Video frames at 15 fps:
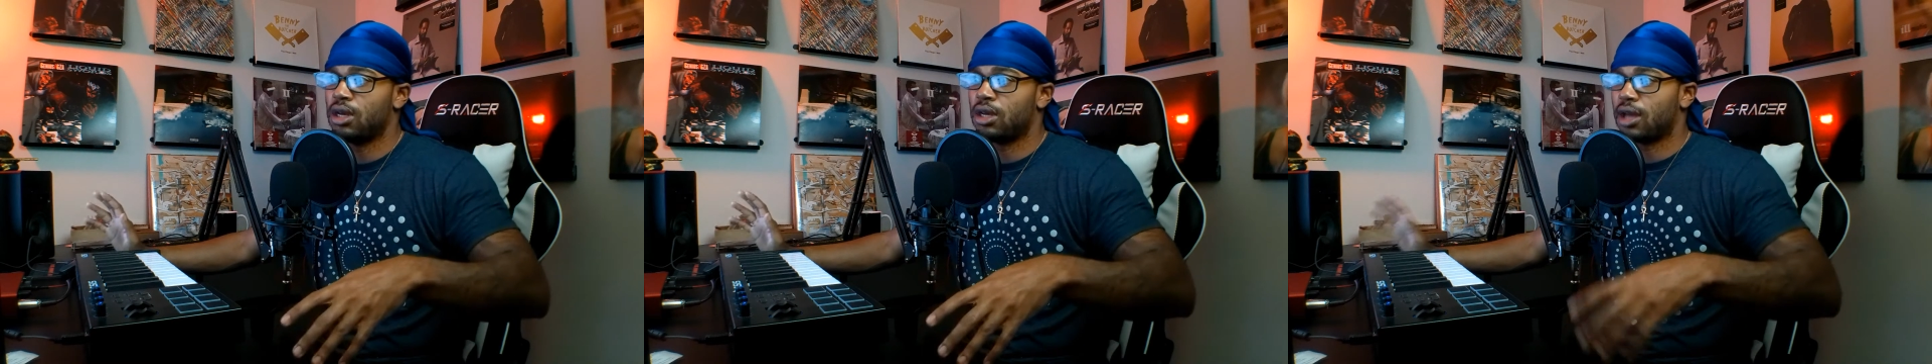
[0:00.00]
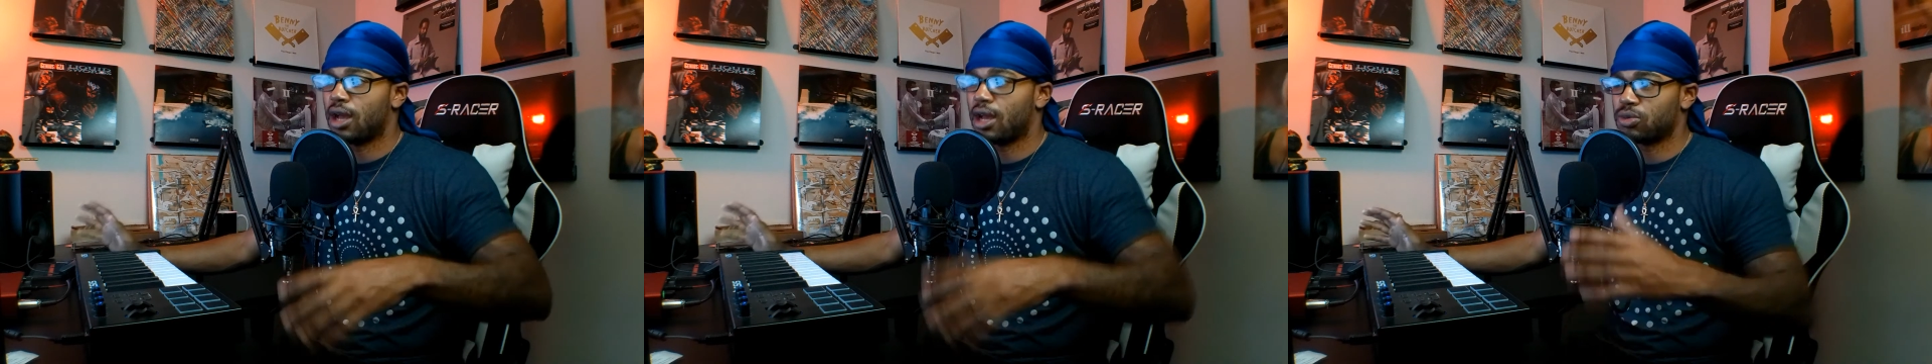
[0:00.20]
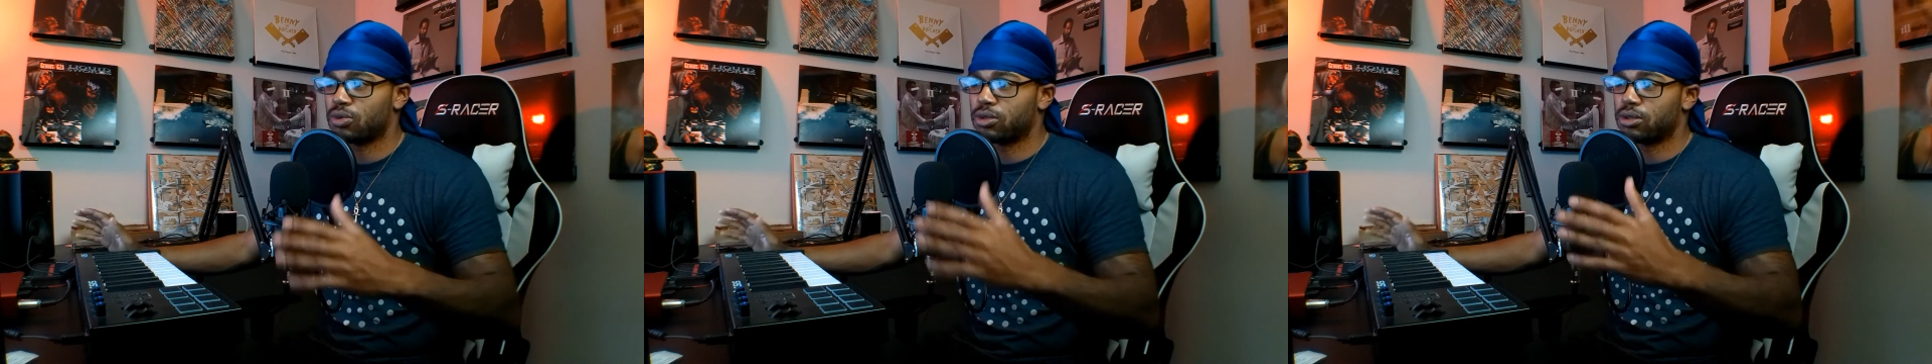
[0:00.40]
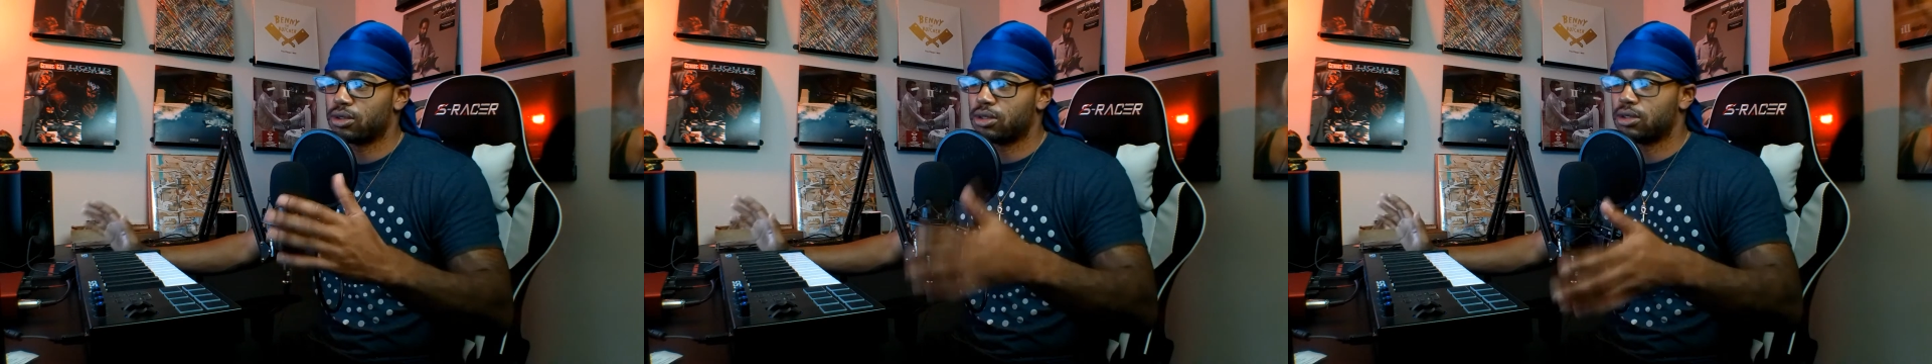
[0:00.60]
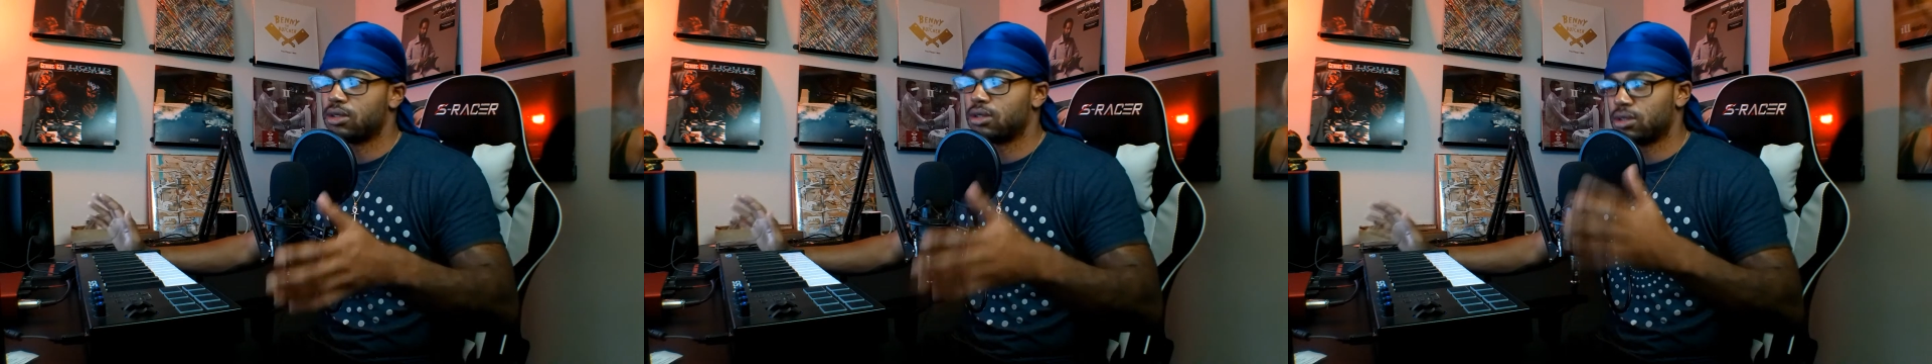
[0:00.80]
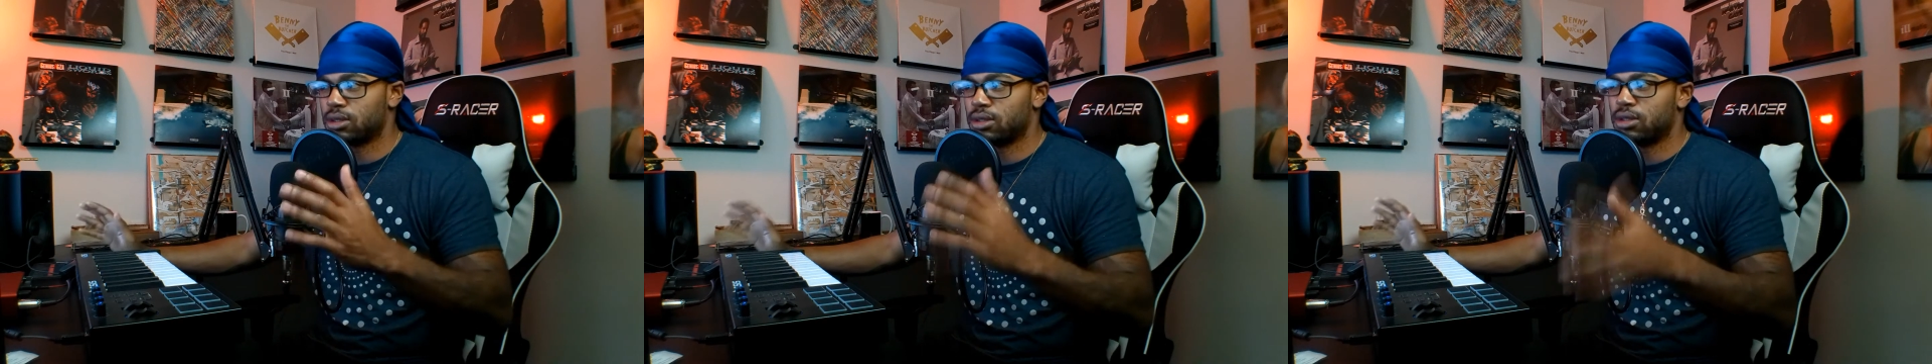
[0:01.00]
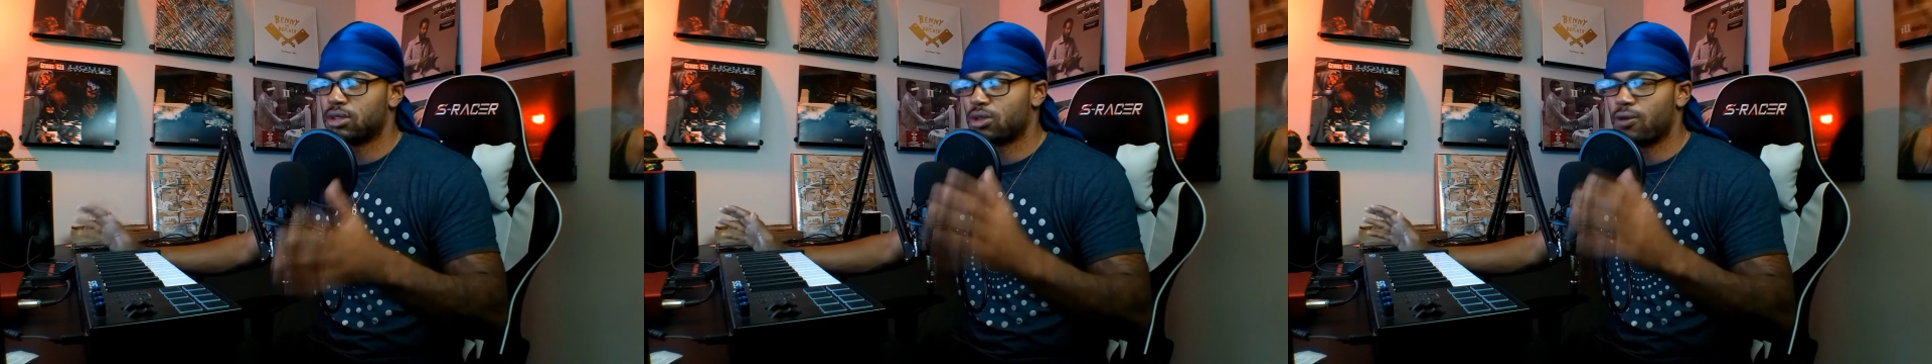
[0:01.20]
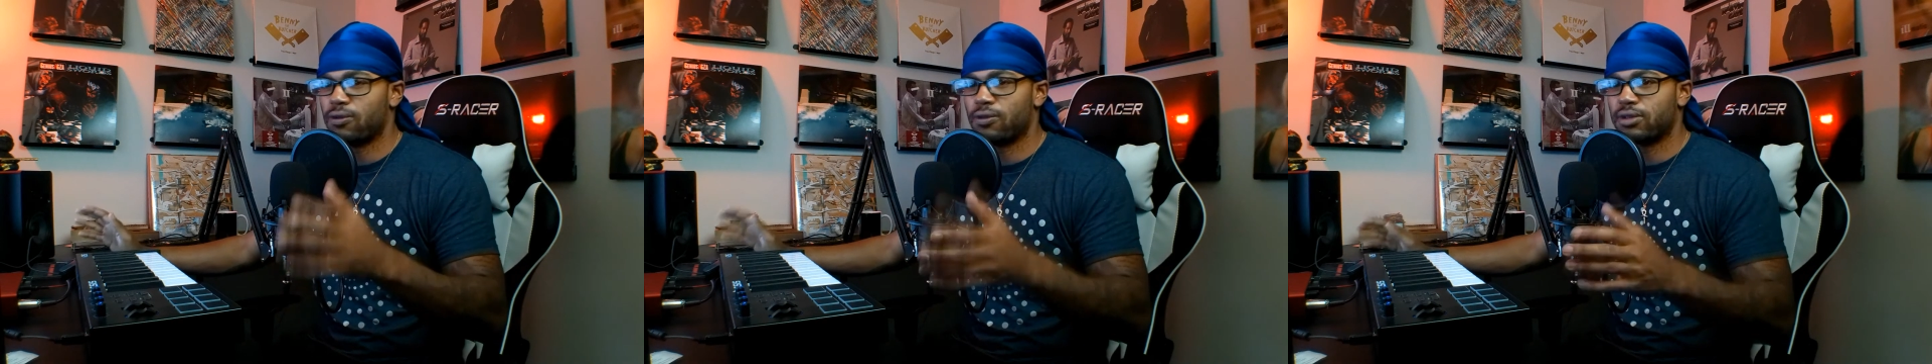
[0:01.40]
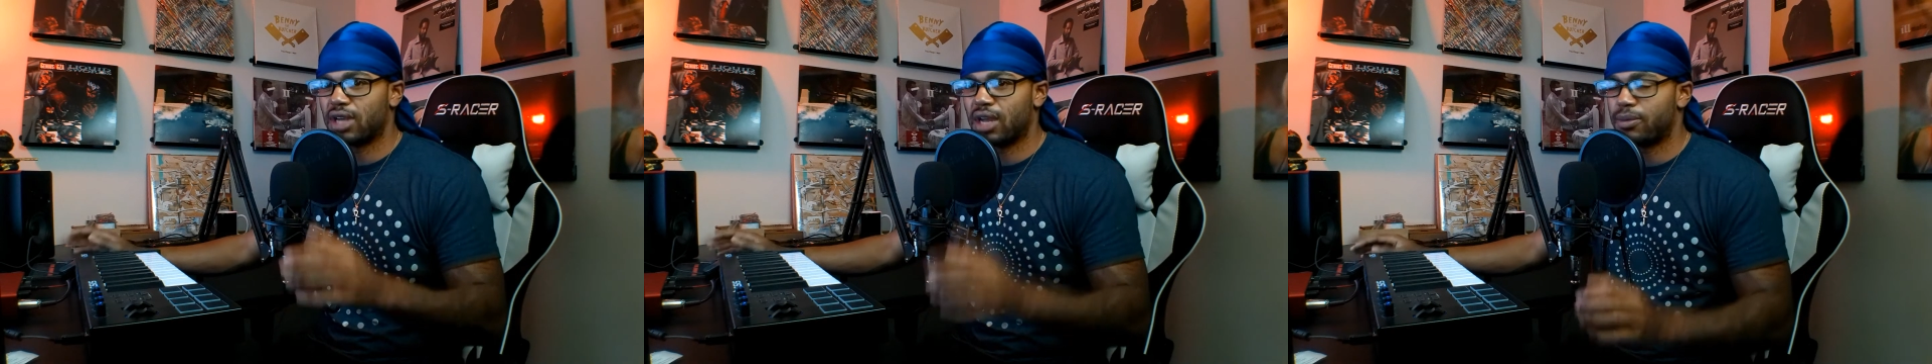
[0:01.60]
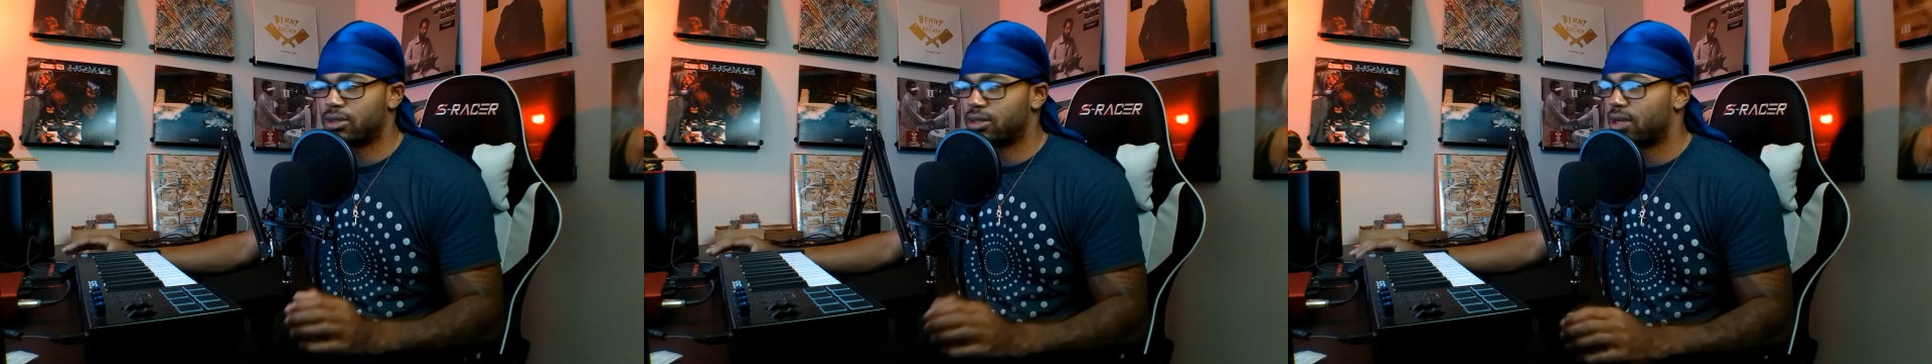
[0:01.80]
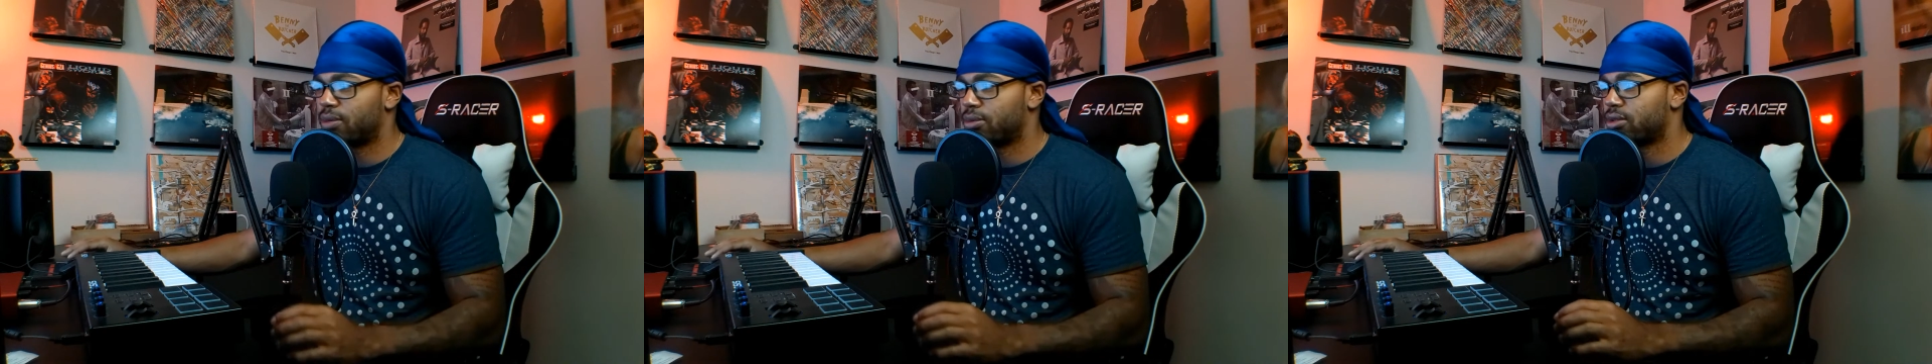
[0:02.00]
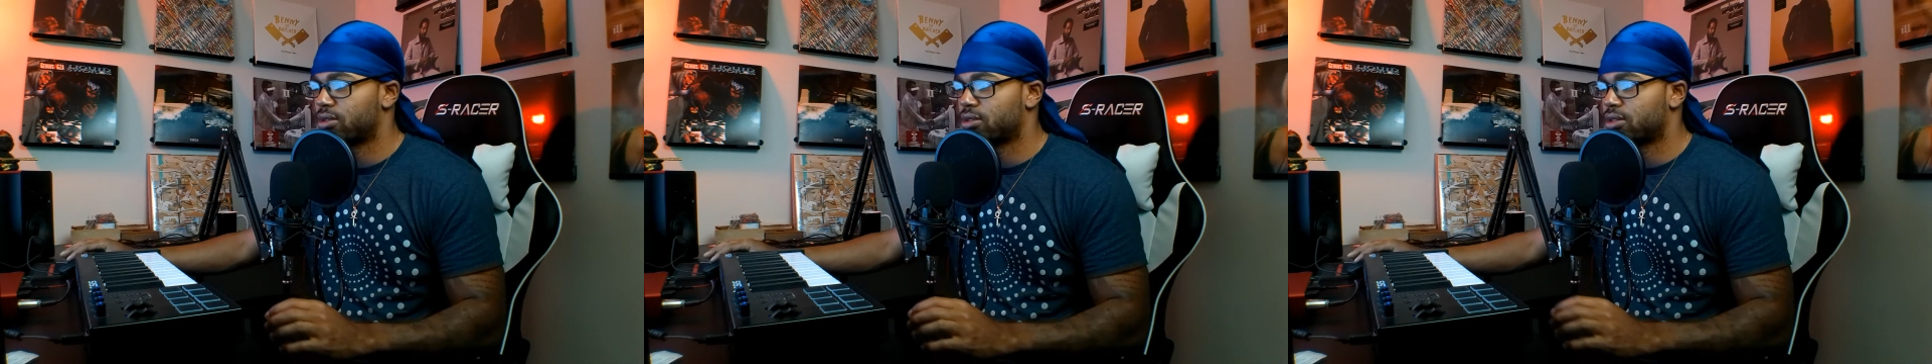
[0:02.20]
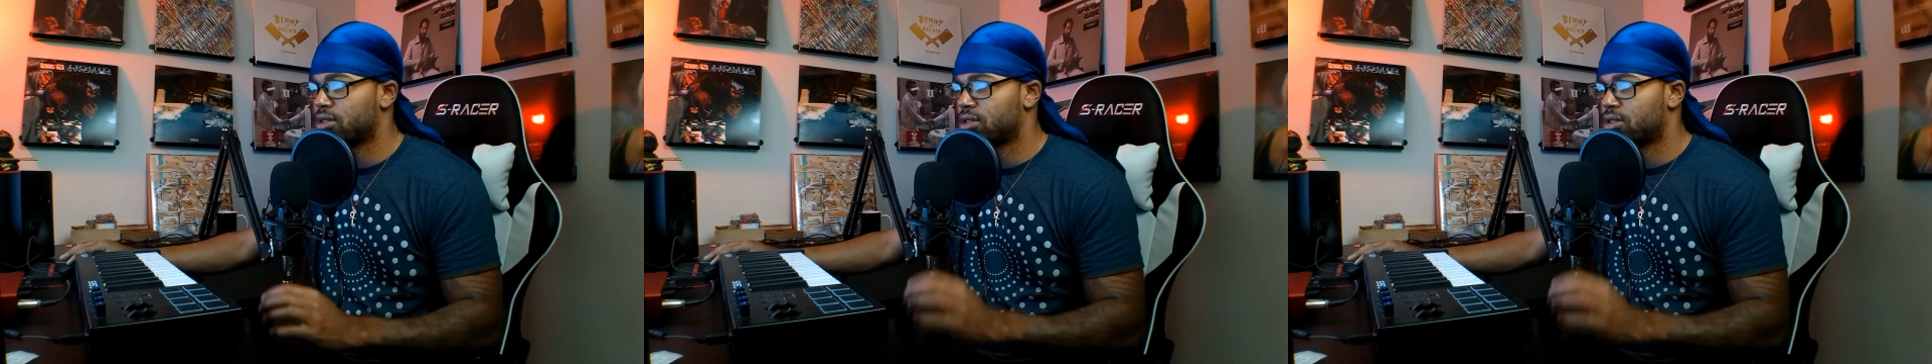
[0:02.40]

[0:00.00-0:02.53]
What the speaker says: gospel and soulful type of samples.